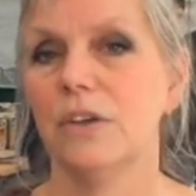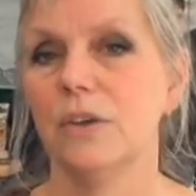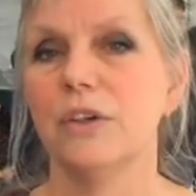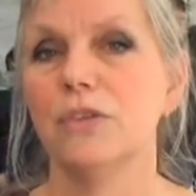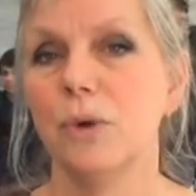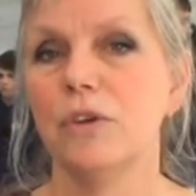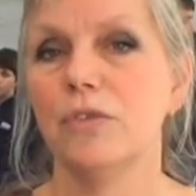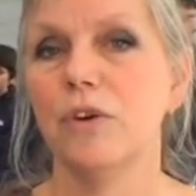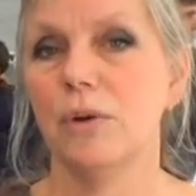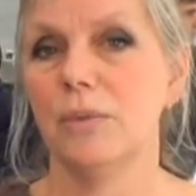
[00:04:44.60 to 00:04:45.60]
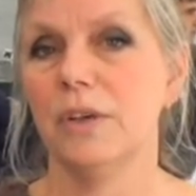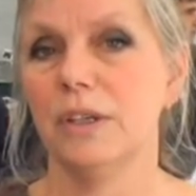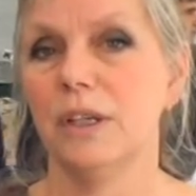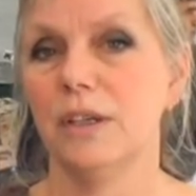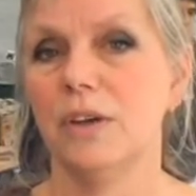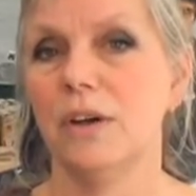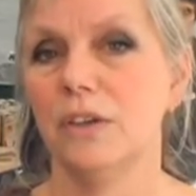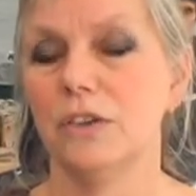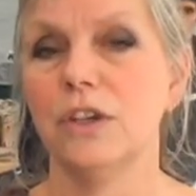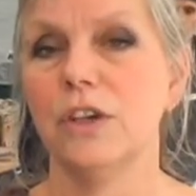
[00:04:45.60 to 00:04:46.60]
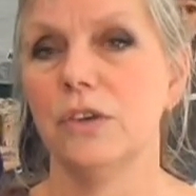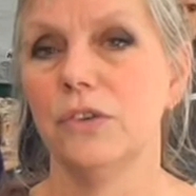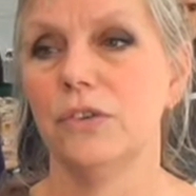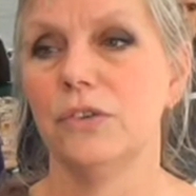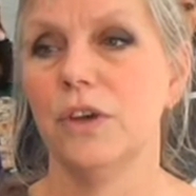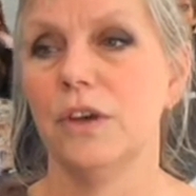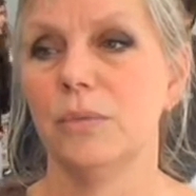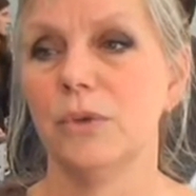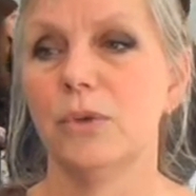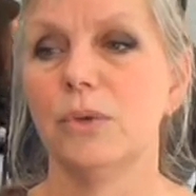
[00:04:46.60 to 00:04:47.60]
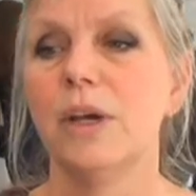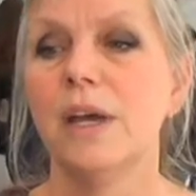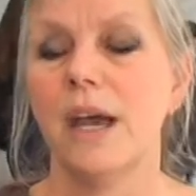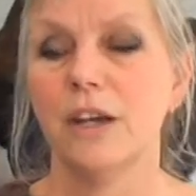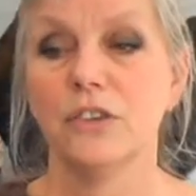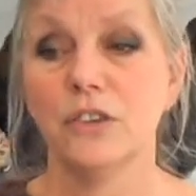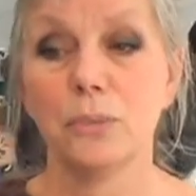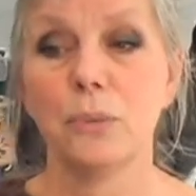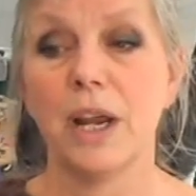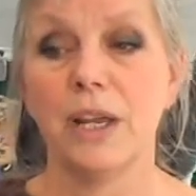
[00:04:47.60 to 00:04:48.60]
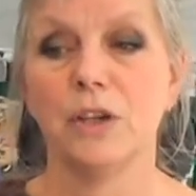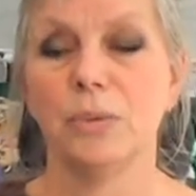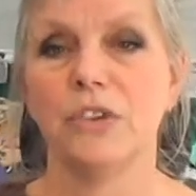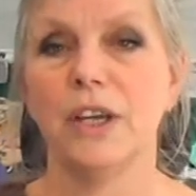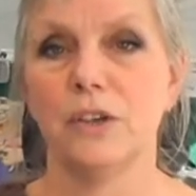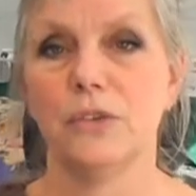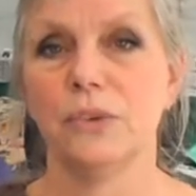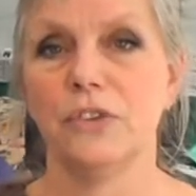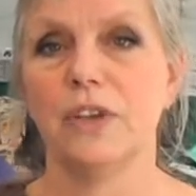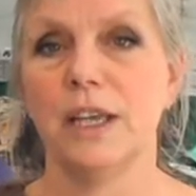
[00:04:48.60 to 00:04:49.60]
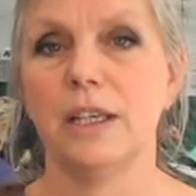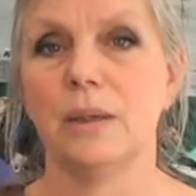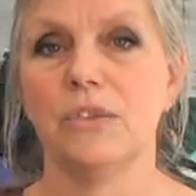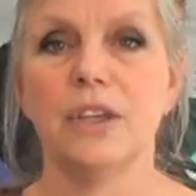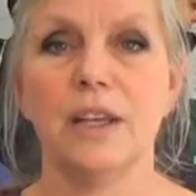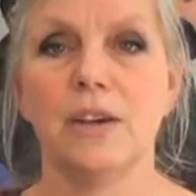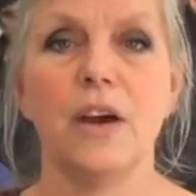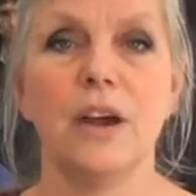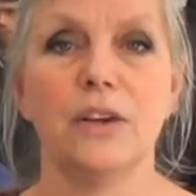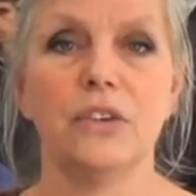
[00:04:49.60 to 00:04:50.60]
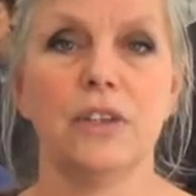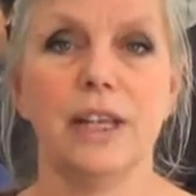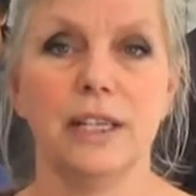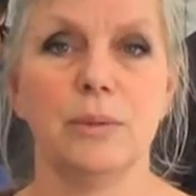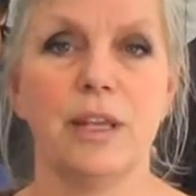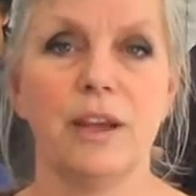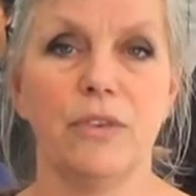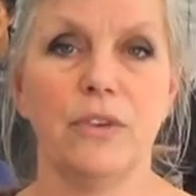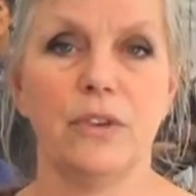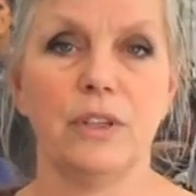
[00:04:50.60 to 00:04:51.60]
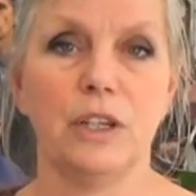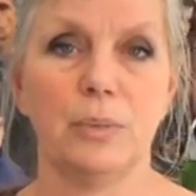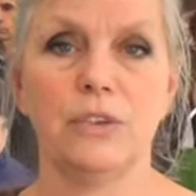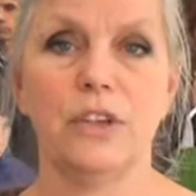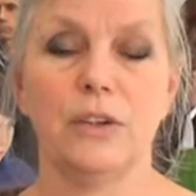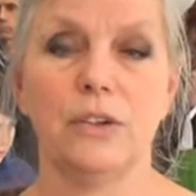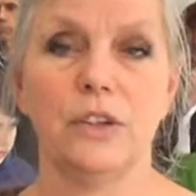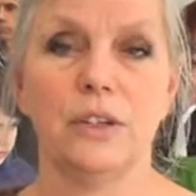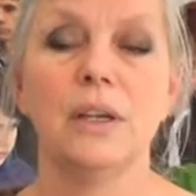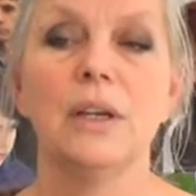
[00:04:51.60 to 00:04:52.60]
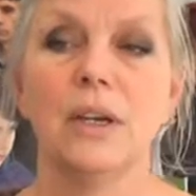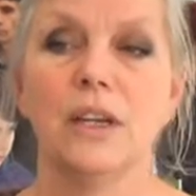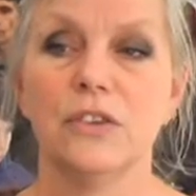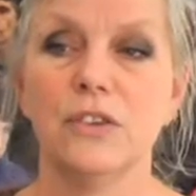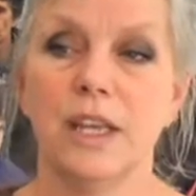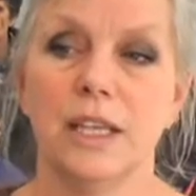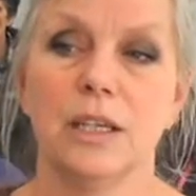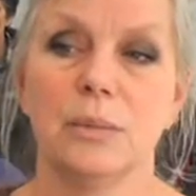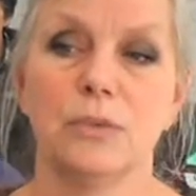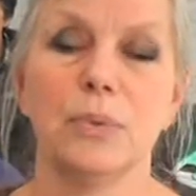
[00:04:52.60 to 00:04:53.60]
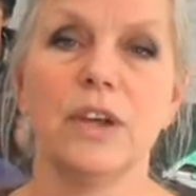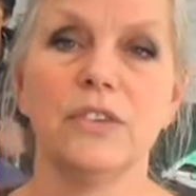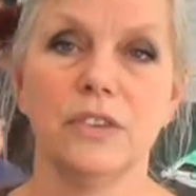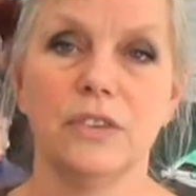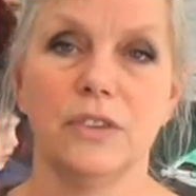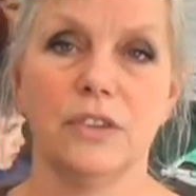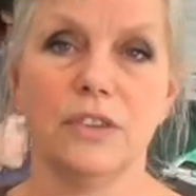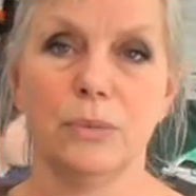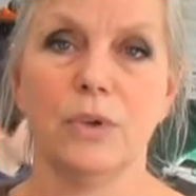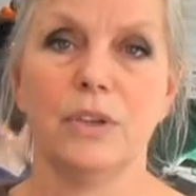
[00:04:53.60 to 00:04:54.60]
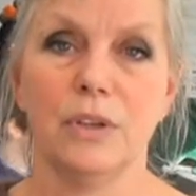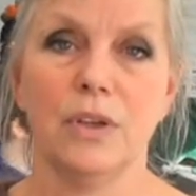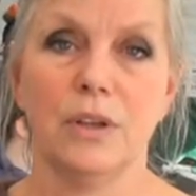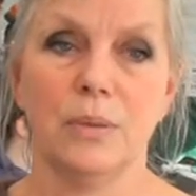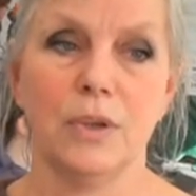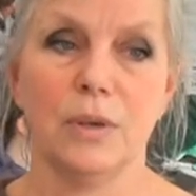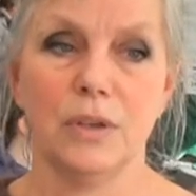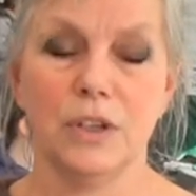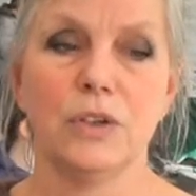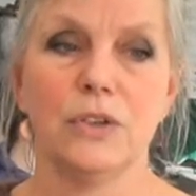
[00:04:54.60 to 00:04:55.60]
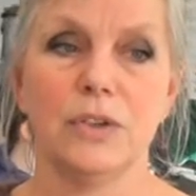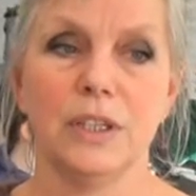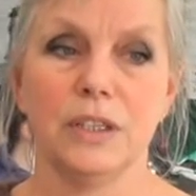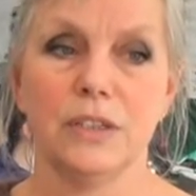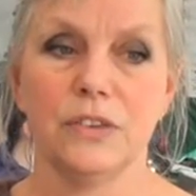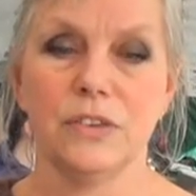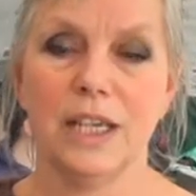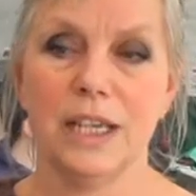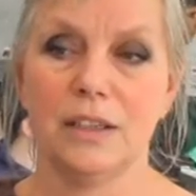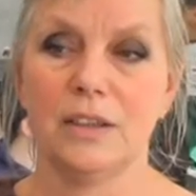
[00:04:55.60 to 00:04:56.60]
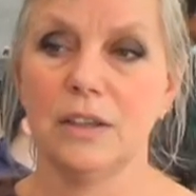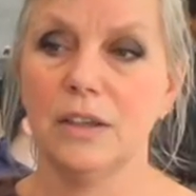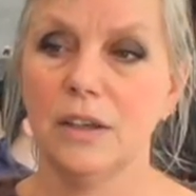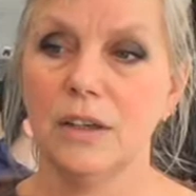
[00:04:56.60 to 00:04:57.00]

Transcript: there is one farmer in Ireland, Kaethe, who actually spray their potatoes with selenium to get a higher selenium level in their potatoes. And selenium is present. It's a nutrient that's in